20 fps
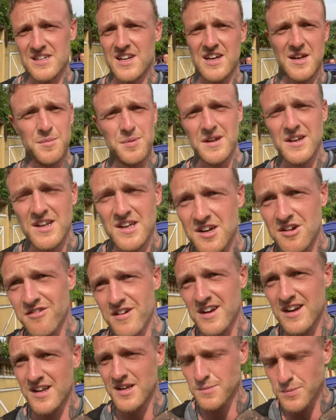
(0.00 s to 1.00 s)
that completely
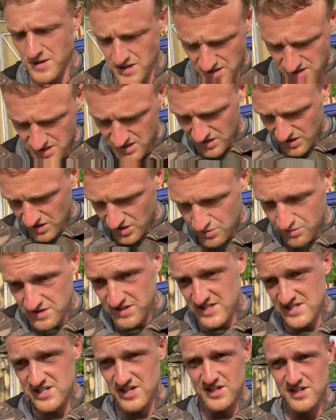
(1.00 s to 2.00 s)
incorrectly, but we
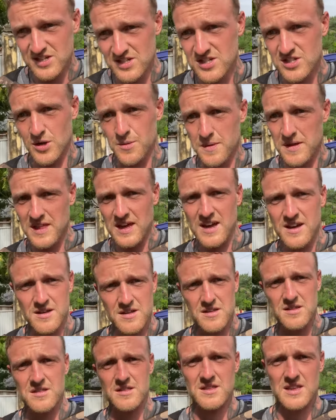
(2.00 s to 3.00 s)
decided to stop at
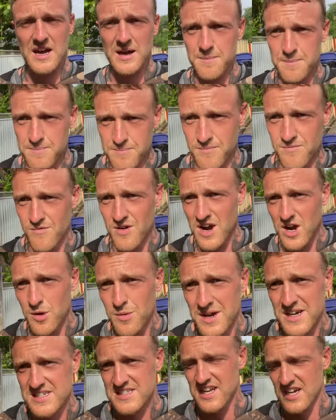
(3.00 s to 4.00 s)
that
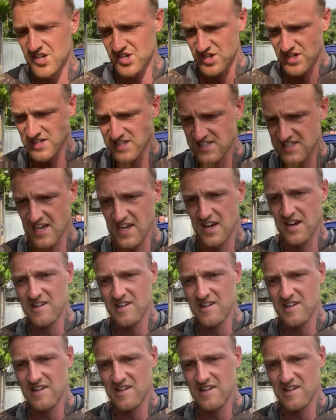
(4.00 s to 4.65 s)
railway station instead.